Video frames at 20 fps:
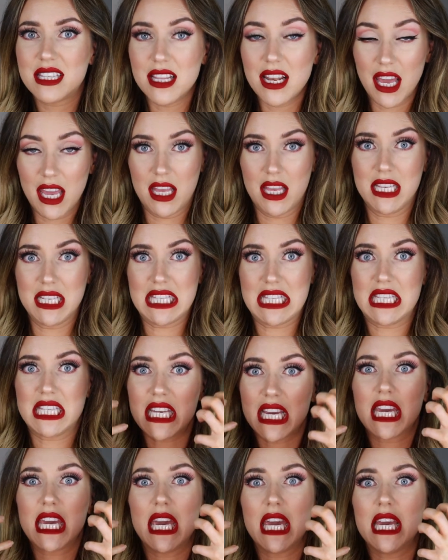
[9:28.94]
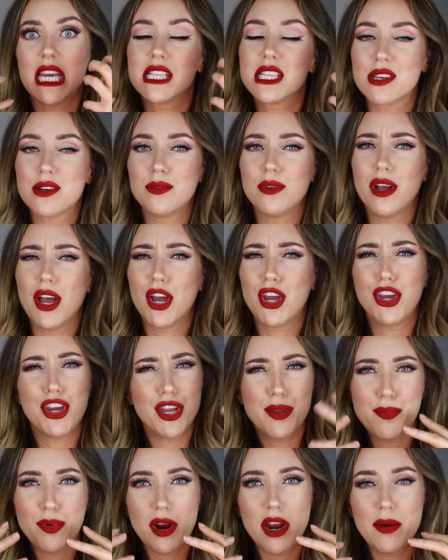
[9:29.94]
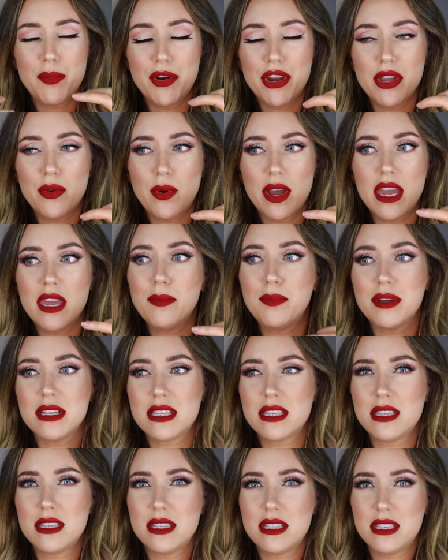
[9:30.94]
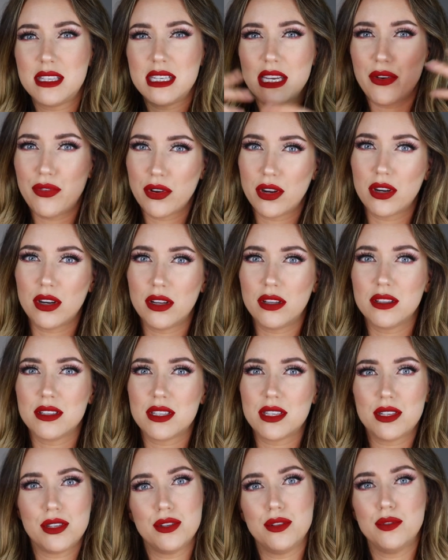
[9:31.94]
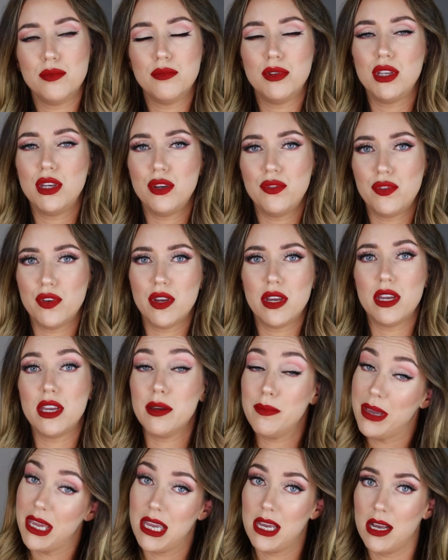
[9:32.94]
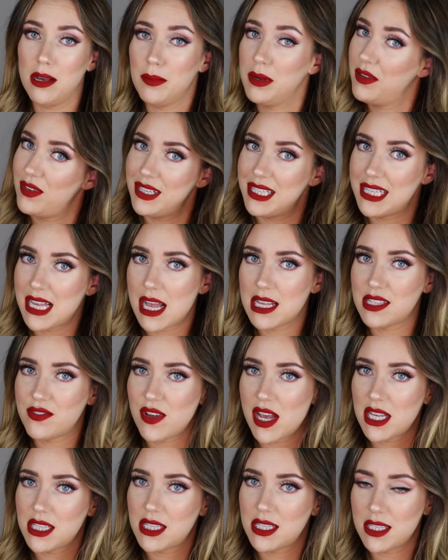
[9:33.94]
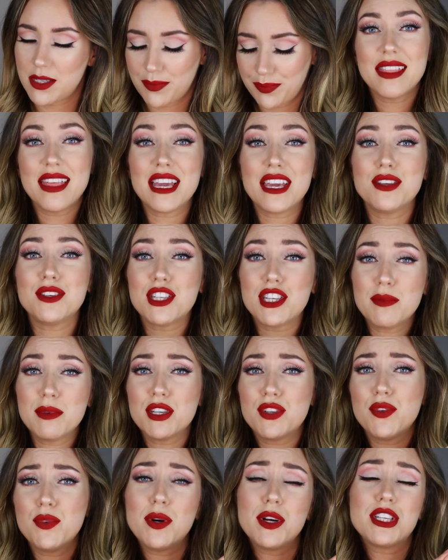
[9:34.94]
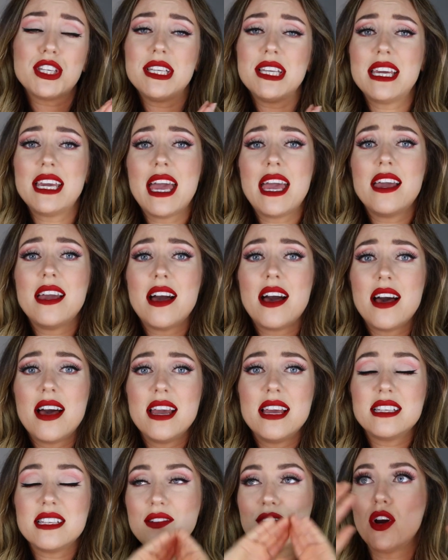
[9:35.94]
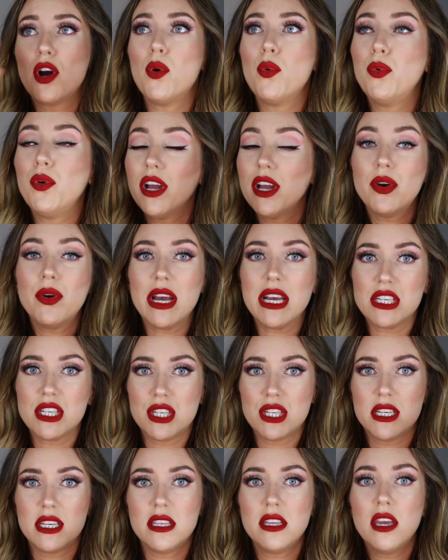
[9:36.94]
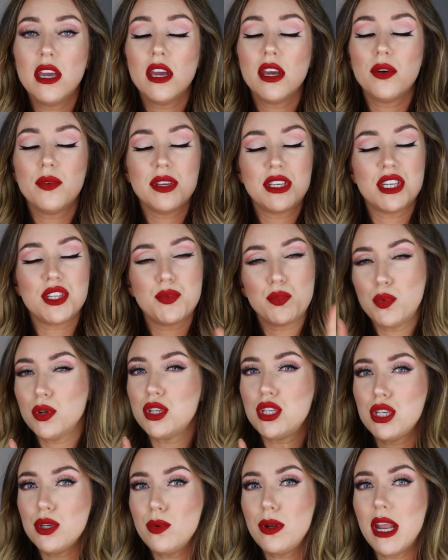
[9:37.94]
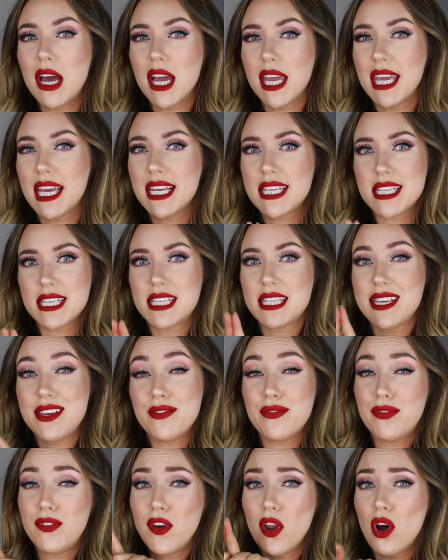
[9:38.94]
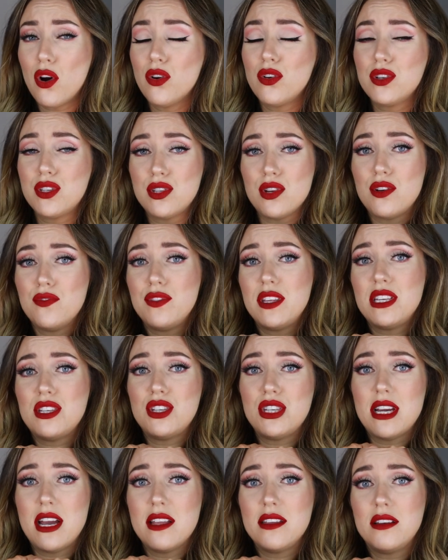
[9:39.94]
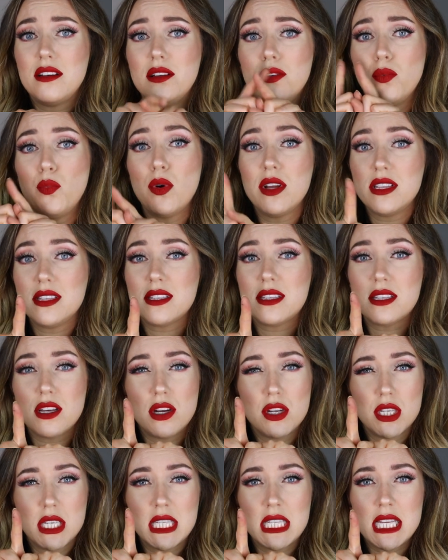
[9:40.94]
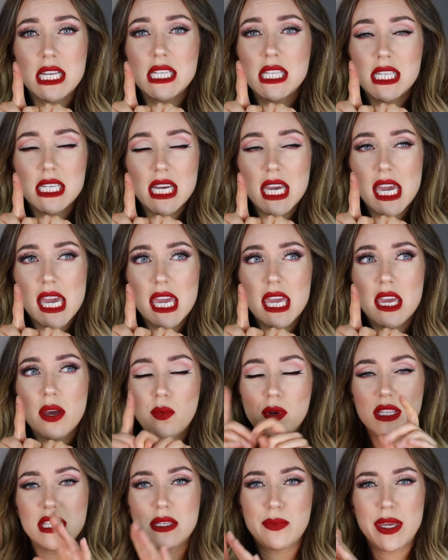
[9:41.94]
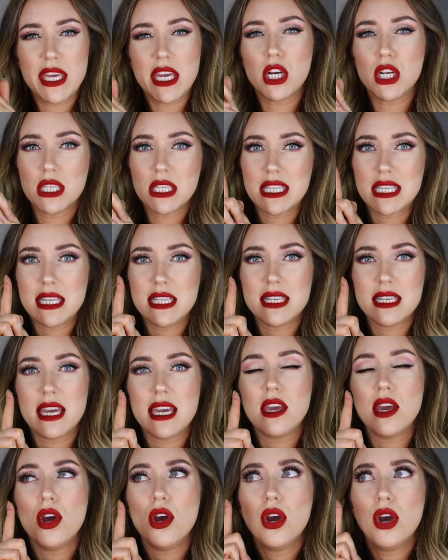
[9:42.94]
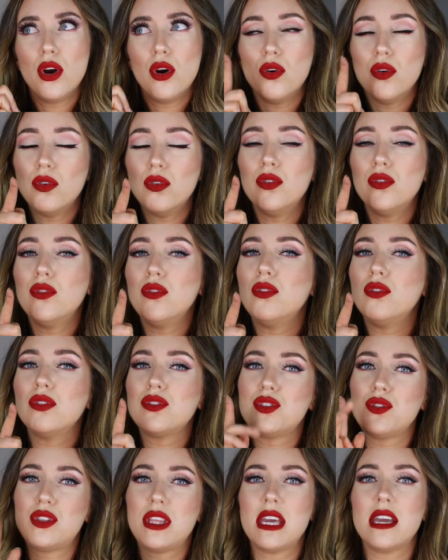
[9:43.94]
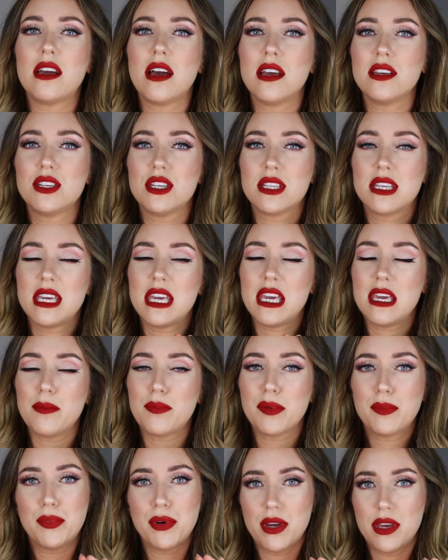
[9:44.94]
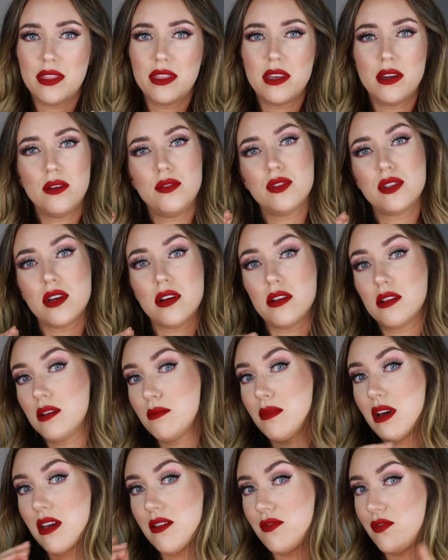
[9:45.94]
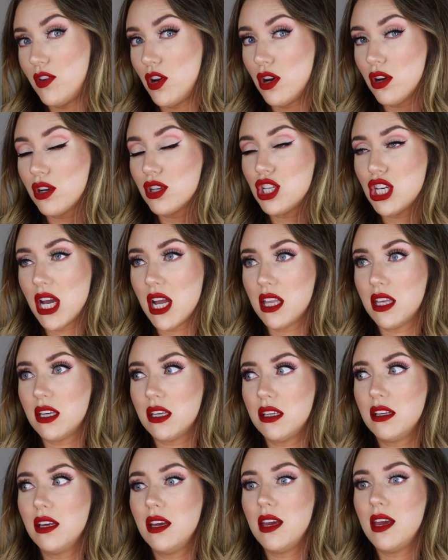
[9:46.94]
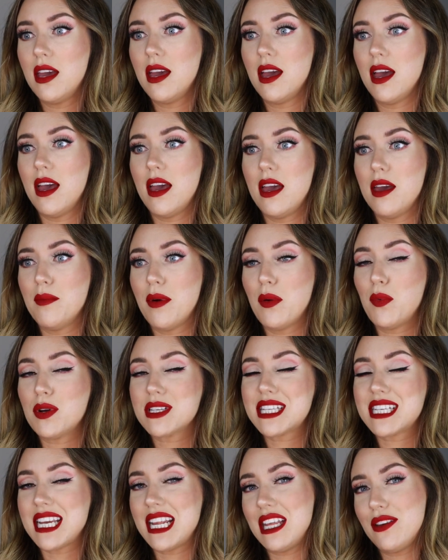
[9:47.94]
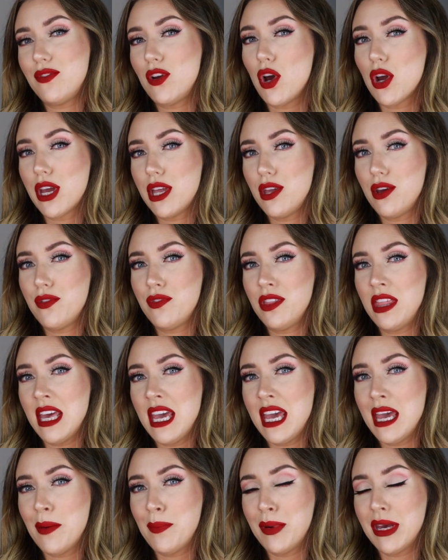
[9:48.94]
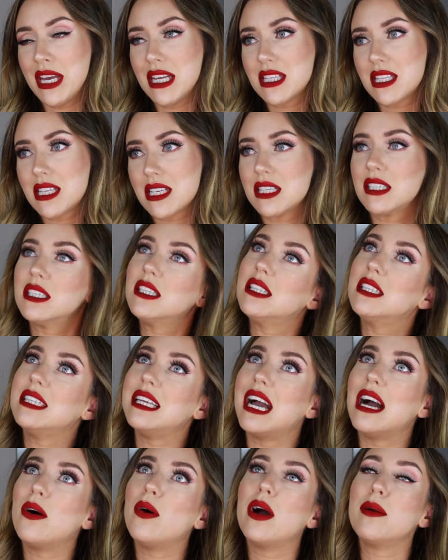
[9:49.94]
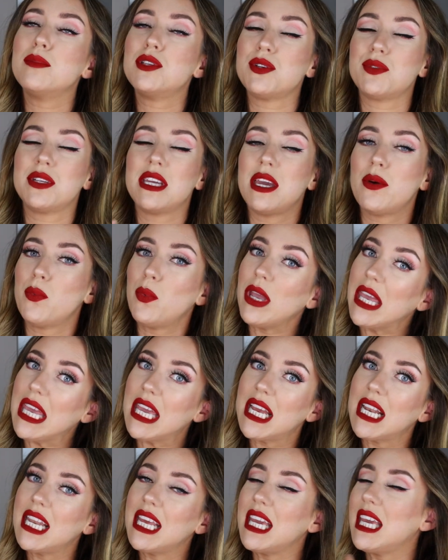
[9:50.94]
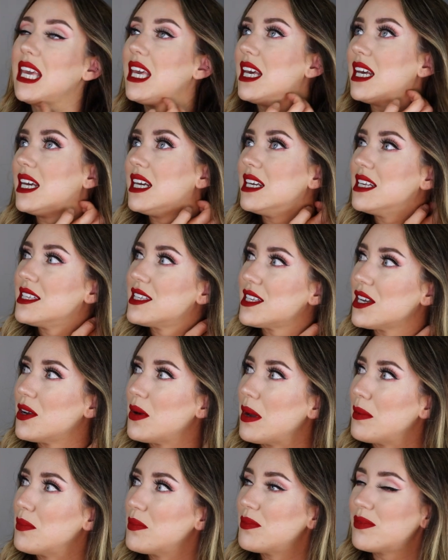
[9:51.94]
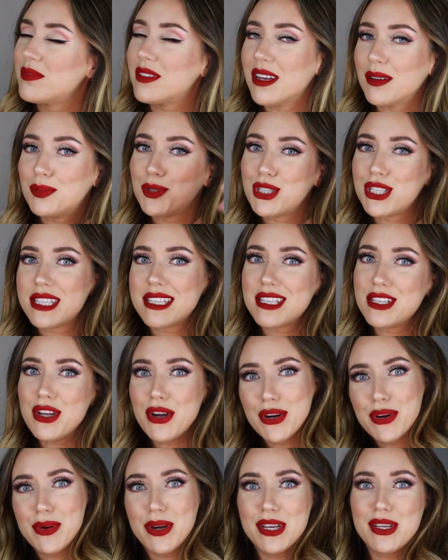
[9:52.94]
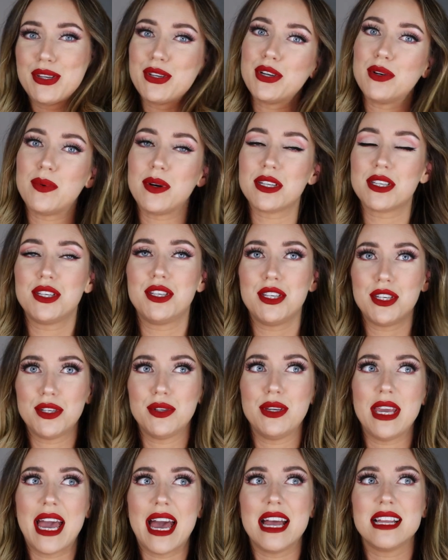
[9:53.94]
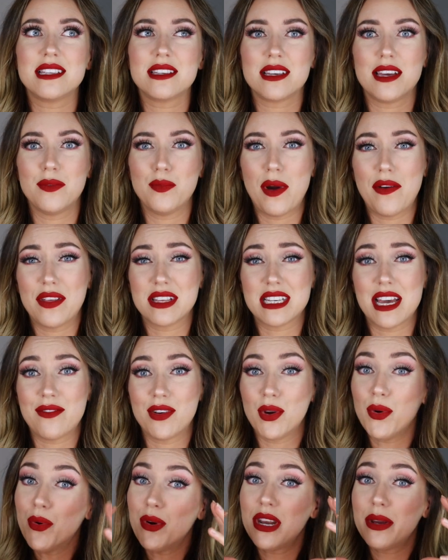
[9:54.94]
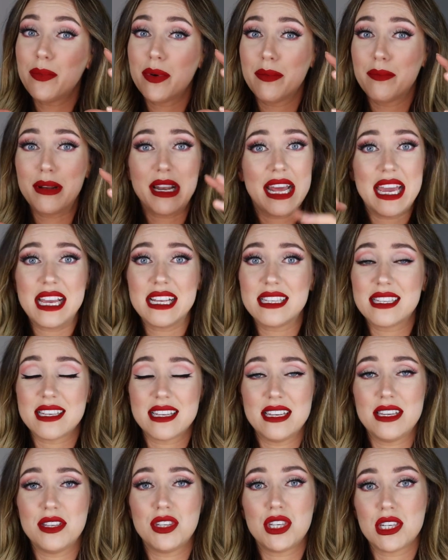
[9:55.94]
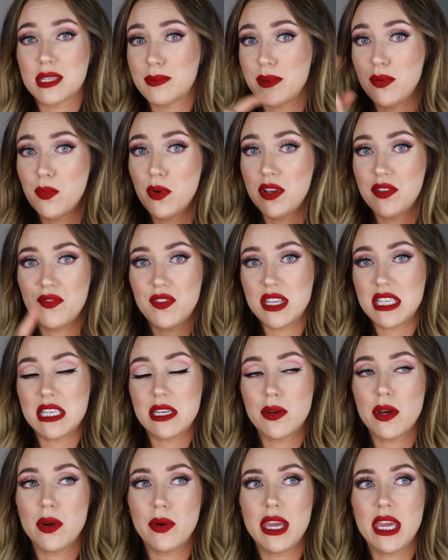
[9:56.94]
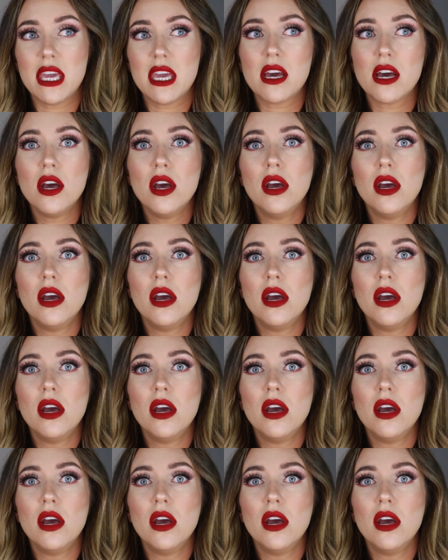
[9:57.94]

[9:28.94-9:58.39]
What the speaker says: like, sticky. So a good primer in a way, but difficult to manoeuvre your makeup if it sets fast. Thank you so much for watching again, guys. I've got one question, which is, would you like to see vlogs on this channel once on a Sunday, once a week on a Sunday, or do you think I should keep putting those on my vlog channel? I was daily vlogging over there, but now I'm doing it weekly, so I'm just not quite sure what to do yet, and whether to have it all in one place and it'd just be one video a week.